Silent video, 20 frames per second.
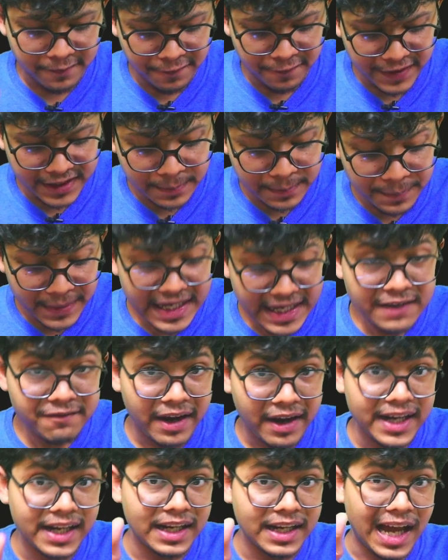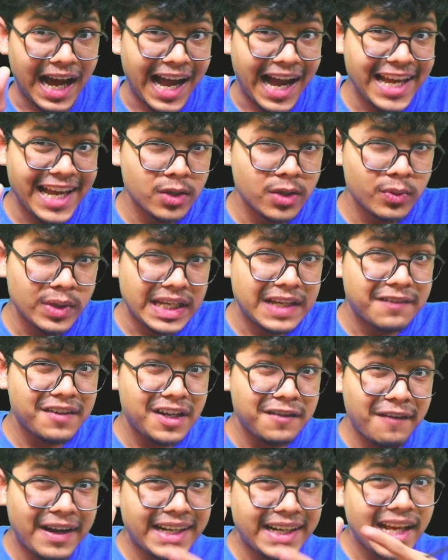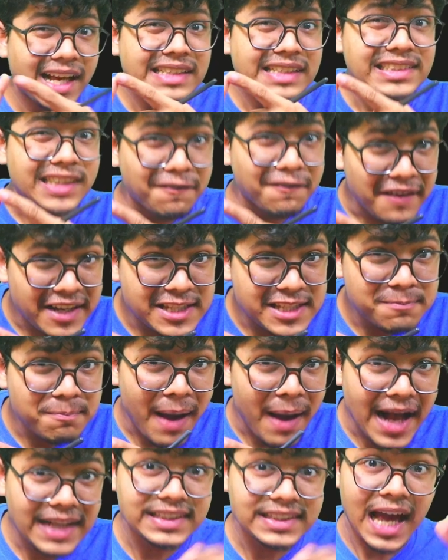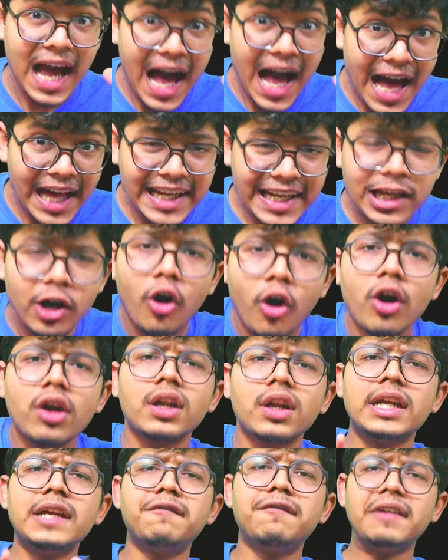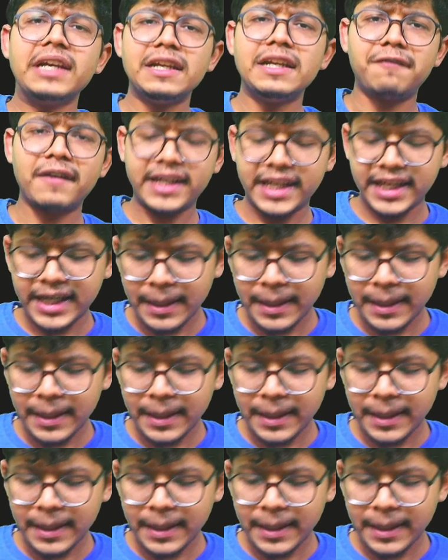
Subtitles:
with meanwhile, I know even if I take a suffix max array, or even if I take a